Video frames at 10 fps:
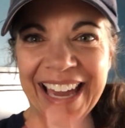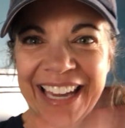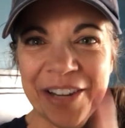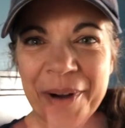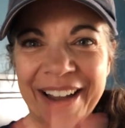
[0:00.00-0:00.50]

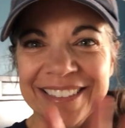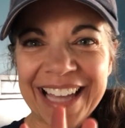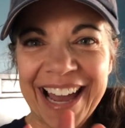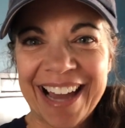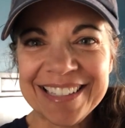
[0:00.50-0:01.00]
Hey
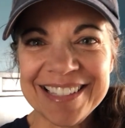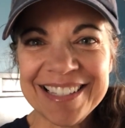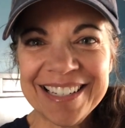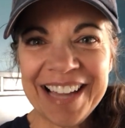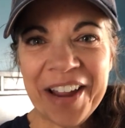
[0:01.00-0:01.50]

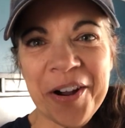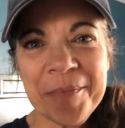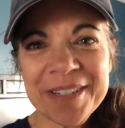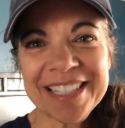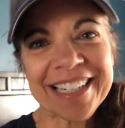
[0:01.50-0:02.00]
Wildcats! I hope
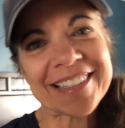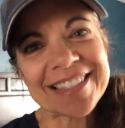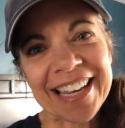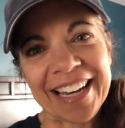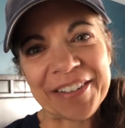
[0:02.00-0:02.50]
you're staying
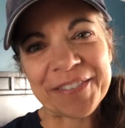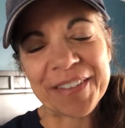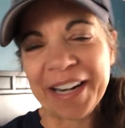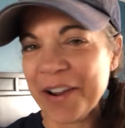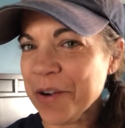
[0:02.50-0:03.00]
safe
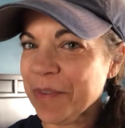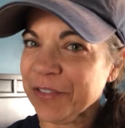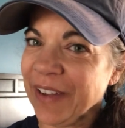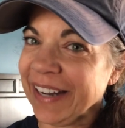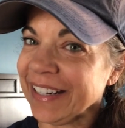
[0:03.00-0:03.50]
and I hope you're
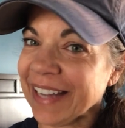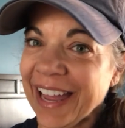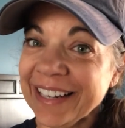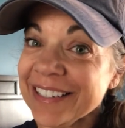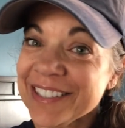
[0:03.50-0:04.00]
finding
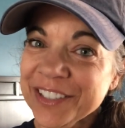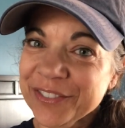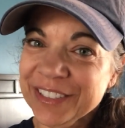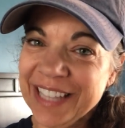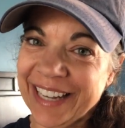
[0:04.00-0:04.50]
any
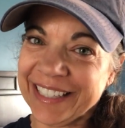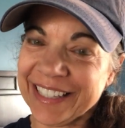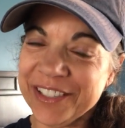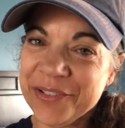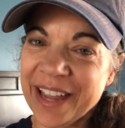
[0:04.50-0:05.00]
silver lining
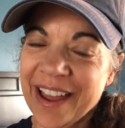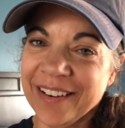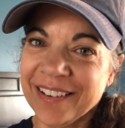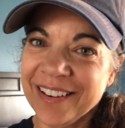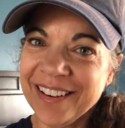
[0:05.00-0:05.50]
that you
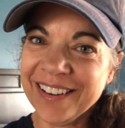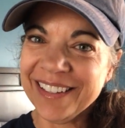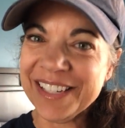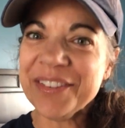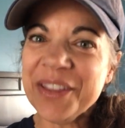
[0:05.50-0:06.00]
can.
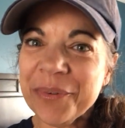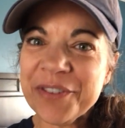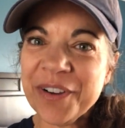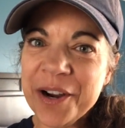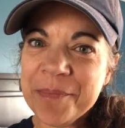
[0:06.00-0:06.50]
Even though we're
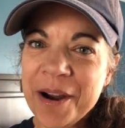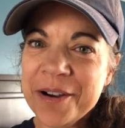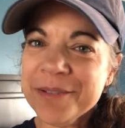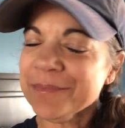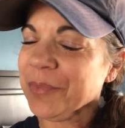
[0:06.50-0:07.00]
far
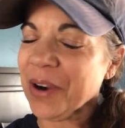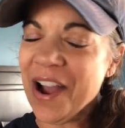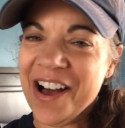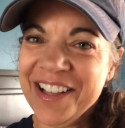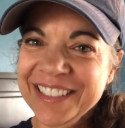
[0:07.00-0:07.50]
apart, we're
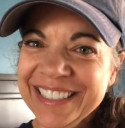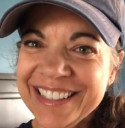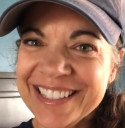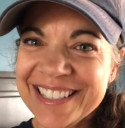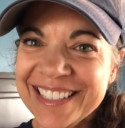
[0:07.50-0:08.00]
all in
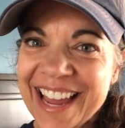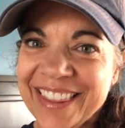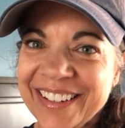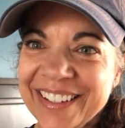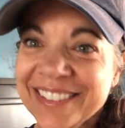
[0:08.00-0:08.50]
this
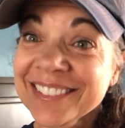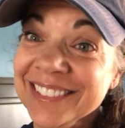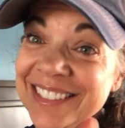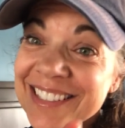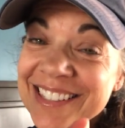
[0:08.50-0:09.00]
together.
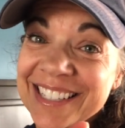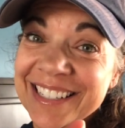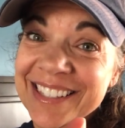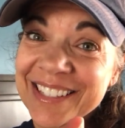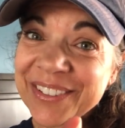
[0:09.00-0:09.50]
See
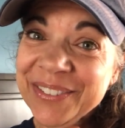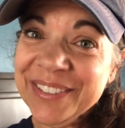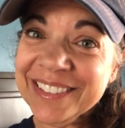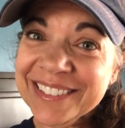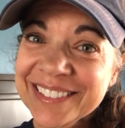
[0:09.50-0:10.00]
you soon!